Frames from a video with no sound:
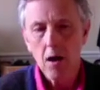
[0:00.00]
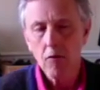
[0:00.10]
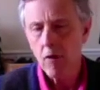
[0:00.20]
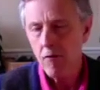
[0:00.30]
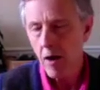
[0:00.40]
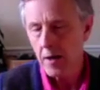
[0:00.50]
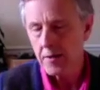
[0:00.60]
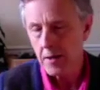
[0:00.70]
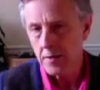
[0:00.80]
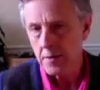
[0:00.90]
rewrite
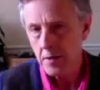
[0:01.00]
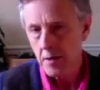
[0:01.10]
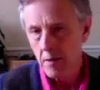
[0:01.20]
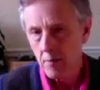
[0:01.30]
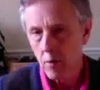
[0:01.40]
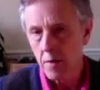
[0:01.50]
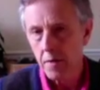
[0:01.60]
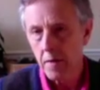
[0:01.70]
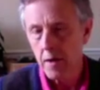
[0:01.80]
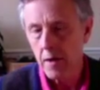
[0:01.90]
it
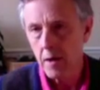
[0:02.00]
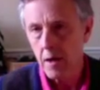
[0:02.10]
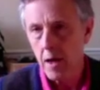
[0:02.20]
with the